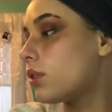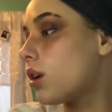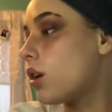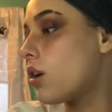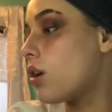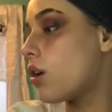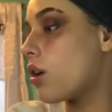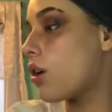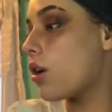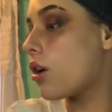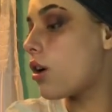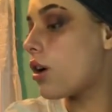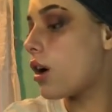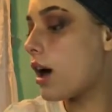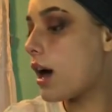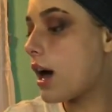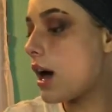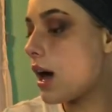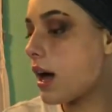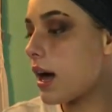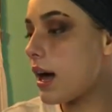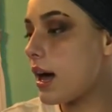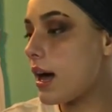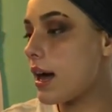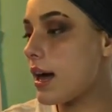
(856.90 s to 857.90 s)
Oh,
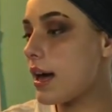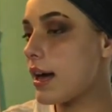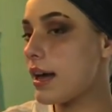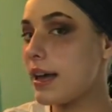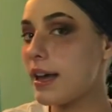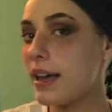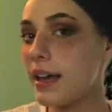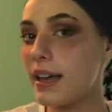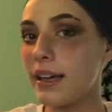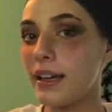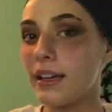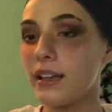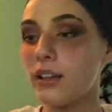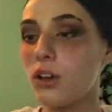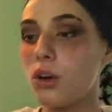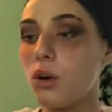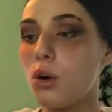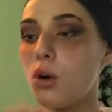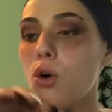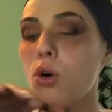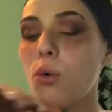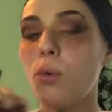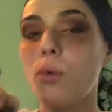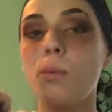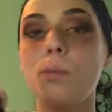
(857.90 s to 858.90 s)
hi.
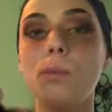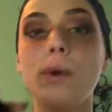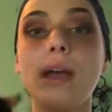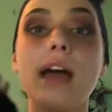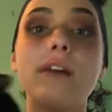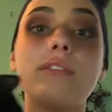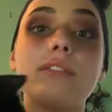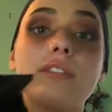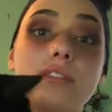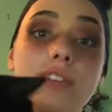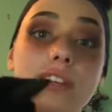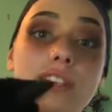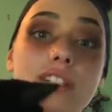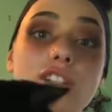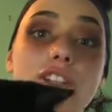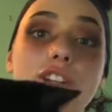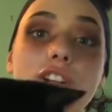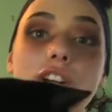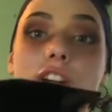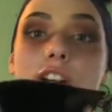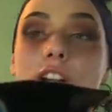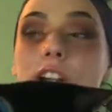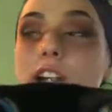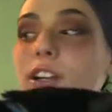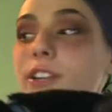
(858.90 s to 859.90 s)
Oh, we have a
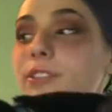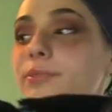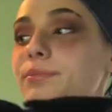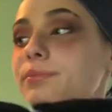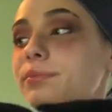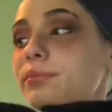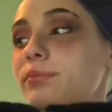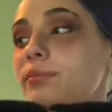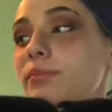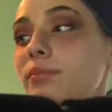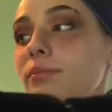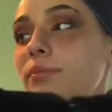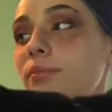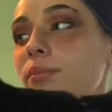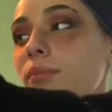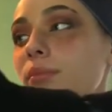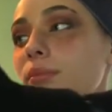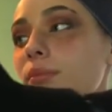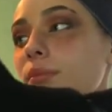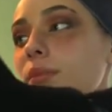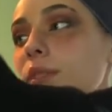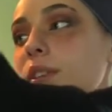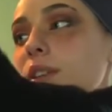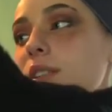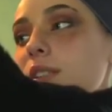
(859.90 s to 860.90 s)
visitor.
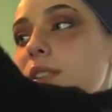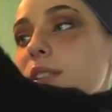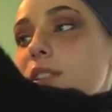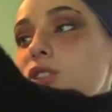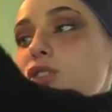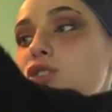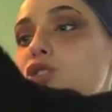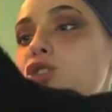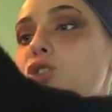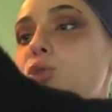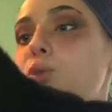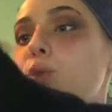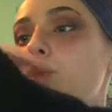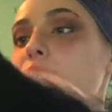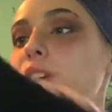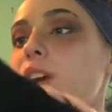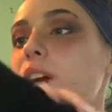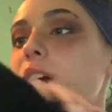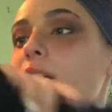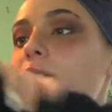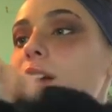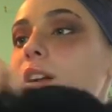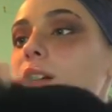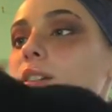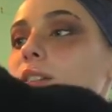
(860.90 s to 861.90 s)
This is
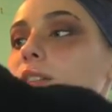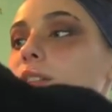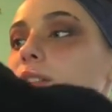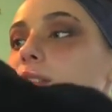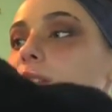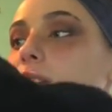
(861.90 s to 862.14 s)
Junior.